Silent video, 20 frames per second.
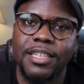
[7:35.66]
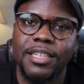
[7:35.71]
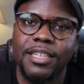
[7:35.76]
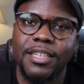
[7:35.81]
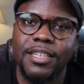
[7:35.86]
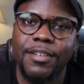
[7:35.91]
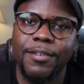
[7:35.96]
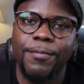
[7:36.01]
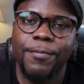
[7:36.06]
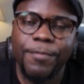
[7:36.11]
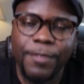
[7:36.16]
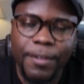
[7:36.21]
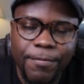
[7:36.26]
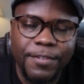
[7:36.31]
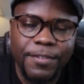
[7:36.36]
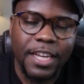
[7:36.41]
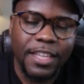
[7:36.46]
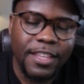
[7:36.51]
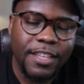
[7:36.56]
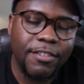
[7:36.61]

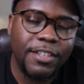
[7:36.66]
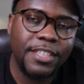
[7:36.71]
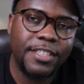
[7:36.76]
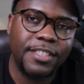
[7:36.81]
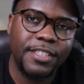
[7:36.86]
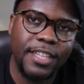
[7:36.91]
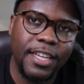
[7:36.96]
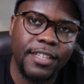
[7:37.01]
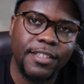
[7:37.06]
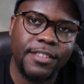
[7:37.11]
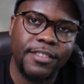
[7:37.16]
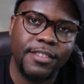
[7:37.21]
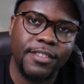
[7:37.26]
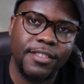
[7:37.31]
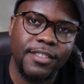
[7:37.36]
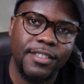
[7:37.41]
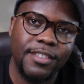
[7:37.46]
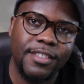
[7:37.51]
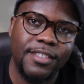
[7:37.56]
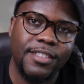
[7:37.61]
53 states.
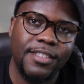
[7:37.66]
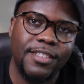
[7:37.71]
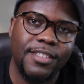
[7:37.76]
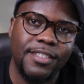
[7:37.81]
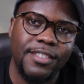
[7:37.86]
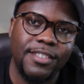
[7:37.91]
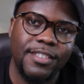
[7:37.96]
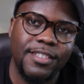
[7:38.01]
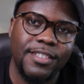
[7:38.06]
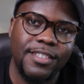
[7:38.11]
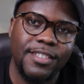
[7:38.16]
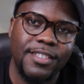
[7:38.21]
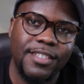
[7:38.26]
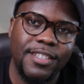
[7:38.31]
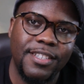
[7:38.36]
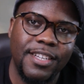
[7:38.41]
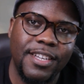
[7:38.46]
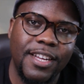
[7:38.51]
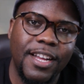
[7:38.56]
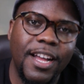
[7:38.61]

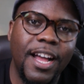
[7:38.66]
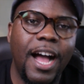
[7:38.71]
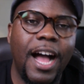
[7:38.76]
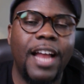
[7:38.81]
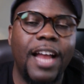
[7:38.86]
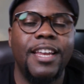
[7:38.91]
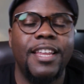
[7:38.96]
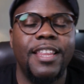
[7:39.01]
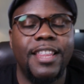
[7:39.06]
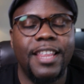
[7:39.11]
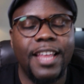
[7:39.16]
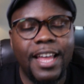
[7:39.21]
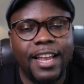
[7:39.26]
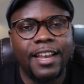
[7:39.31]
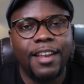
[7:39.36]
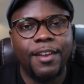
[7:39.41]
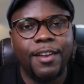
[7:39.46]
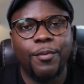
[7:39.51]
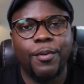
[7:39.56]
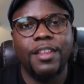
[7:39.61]
And
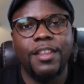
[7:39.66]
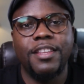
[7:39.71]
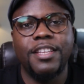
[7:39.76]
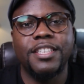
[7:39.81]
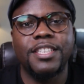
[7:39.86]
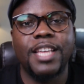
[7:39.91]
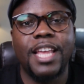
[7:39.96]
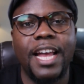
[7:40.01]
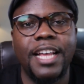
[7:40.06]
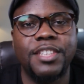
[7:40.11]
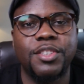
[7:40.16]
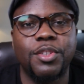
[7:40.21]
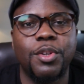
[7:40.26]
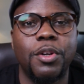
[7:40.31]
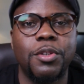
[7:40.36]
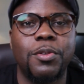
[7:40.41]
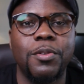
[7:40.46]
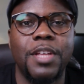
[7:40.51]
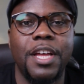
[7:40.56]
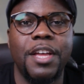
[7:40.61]
then, when these guys go
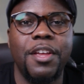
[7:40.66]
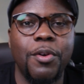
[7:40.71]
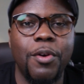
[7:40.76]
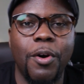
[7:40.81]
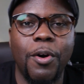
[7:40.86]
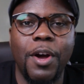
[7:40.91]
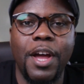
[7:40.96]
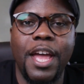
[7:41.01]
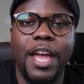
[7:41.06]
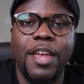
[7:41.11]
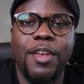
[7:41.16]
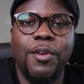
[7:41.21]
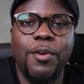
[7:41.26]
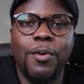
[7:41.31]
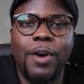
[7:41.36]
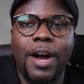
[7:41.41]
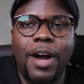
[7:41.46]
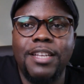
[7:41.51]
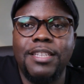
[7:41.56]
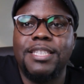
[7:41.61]
to the OAU
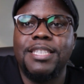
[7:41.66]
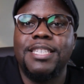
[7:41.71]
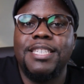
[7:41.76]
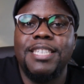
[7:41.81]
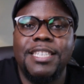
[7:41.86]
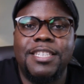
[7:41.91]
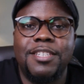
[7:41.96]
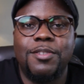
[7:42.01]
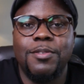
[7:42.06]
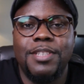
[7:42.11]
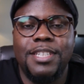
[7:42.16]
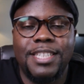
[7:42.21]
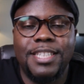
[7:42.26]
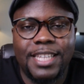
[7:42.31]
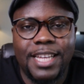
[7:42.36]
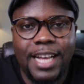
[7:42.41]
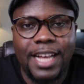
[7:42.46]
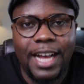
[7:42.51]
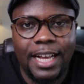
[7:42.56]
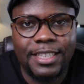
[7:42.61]
and sit to
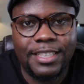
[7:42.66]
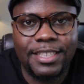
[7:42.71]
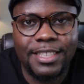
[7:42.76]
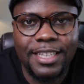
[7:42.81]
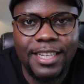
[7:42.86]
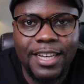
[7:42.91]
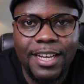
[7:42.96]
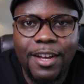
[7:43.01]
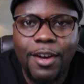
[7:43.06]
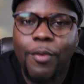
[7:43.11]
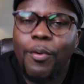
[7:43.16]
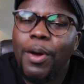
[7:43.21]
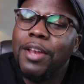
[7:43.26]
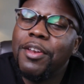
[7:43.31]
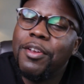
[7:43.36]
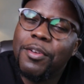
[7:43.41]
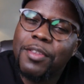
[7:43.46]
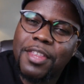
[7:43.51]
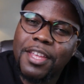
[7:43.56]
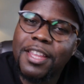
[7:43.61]
discuss, what do
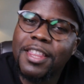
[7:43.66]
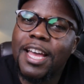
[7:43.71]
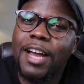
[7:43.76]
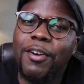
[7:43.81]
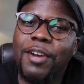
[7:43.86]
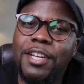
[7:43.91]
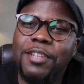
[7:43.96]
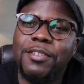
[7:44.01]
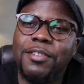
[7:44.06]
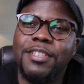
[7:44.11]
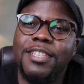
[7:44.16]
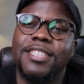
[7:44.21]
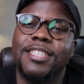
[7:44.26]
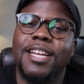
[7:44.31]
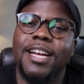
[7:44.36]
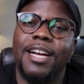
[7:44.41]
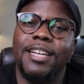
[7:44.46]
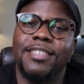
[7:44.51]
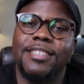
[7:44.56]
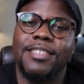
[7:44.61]
you think they are going to
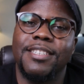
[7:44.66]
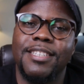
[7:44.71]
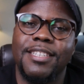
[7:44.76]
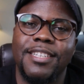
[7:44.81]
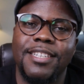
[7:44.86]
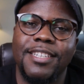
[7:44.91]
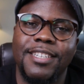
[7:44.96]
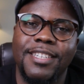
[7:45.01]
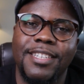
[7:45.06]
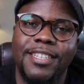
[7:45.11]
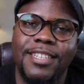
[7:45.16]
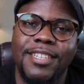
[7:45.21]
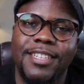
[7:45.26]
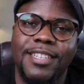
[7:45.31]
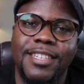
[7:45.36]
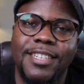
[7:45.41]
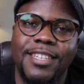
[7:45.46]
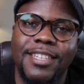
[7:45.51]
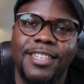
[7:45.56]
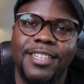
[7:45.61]
discuss?
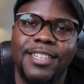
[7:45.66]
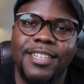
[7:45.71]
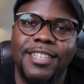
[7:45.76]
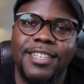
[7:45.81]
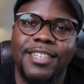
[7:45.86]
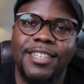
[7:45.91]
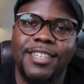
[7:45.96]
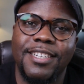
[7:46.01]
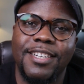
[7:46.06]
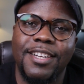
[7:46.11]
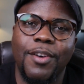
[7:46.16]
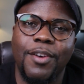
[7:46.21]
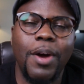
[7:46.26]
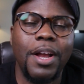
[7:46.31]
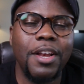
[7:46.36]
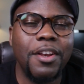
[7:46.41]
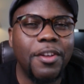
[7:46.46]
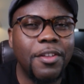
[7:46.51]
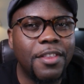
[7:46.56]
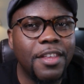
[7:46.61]
What
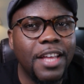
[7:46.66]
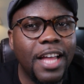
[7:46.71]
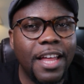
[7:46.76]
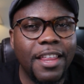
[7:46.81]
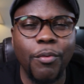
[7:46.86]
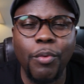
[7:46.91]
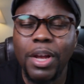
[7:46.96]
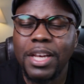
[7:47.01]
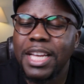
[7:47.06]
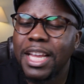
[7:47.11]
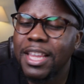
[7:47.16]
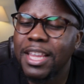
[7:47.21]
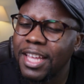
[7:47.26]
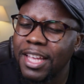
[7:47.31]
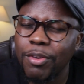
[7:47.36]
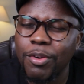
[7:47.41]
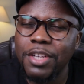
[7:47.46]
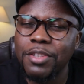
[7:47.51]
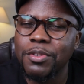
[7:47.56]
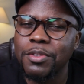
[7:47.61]
do you think? What are they
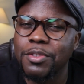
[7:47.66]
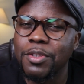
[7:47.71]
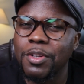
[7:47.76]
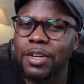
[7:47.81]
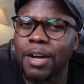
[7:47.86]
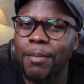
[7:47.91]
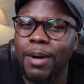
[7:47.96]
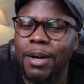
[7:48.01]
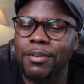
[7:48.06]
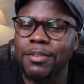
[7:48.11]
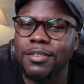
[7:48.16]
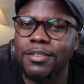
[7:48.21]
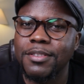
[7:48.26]
going to talk about